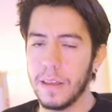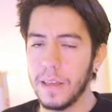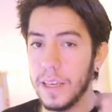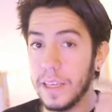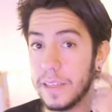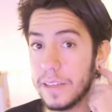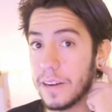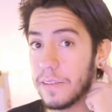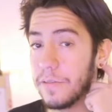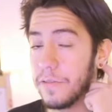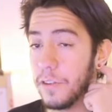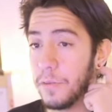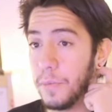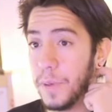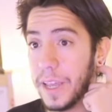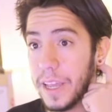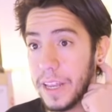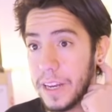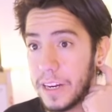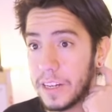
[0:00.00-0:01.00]
easier for
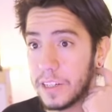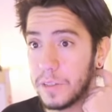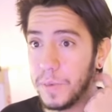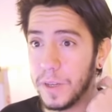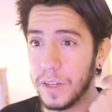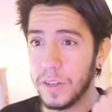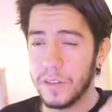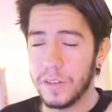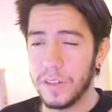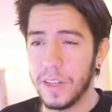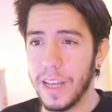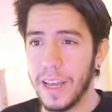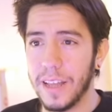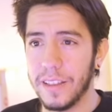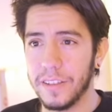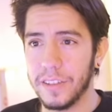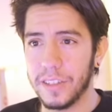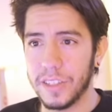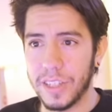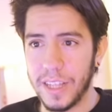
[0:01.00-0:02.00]
beginners because they
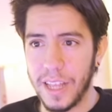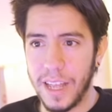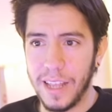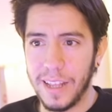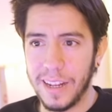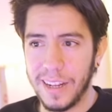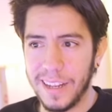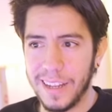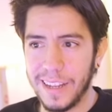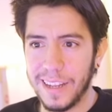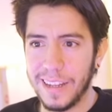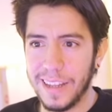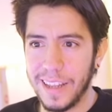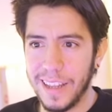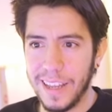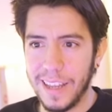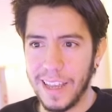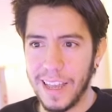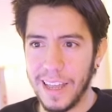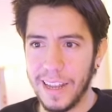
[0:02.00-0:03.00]
understand.
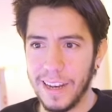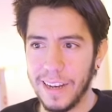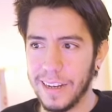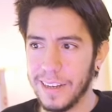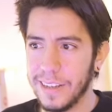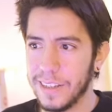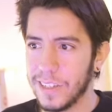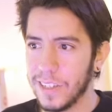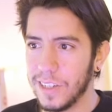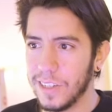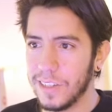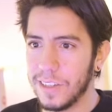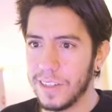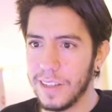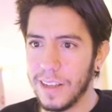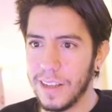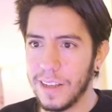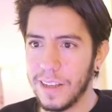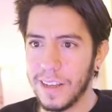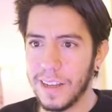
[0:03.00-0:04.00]
They can just
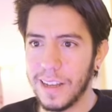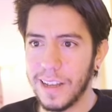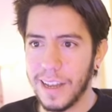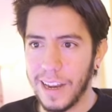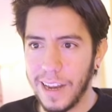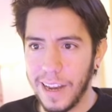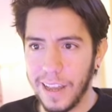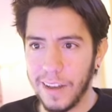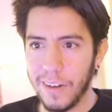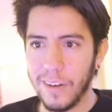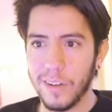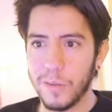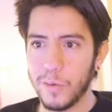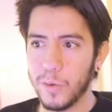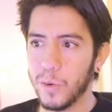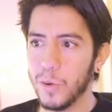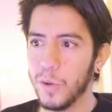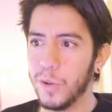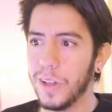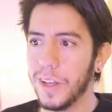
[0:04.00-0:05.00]
click on a
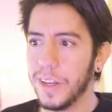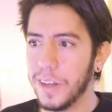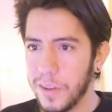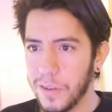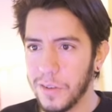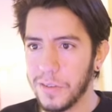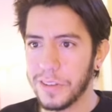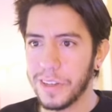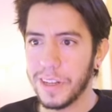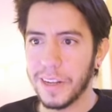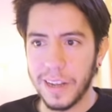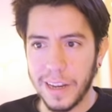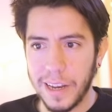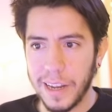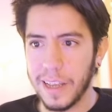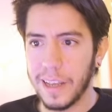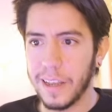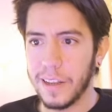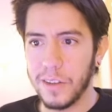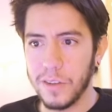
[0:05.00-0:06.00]
tool and use it.
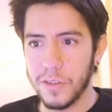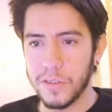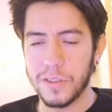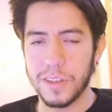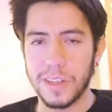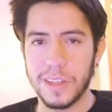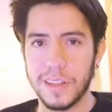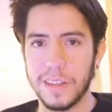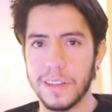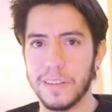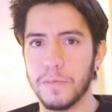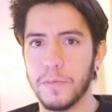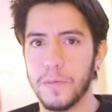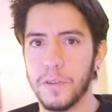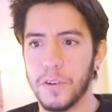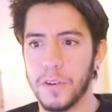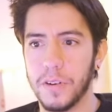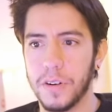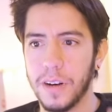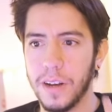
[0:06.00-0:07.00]
Click and use it is
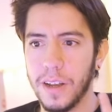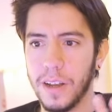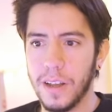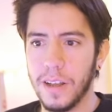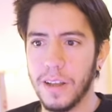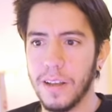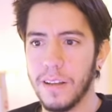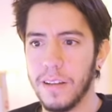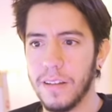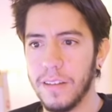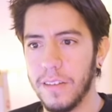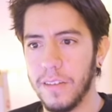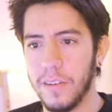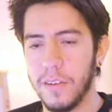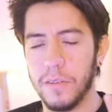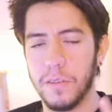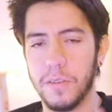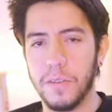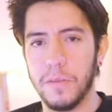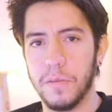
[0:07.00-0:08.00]
more, you
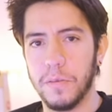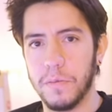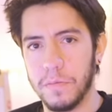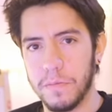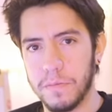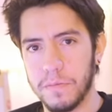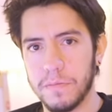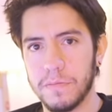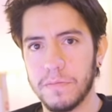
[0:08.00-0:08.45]
know, you